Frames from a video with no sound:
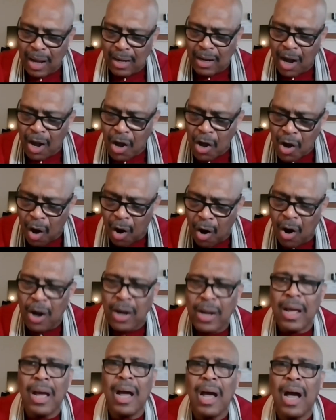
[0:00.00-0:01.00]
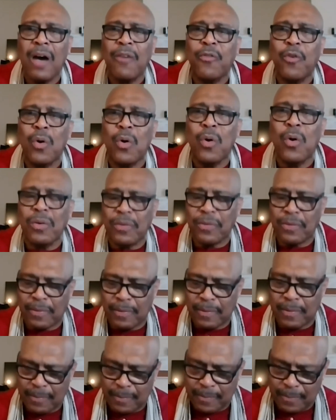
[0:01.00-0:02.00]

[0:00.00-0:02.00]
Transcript: Lord of hosts.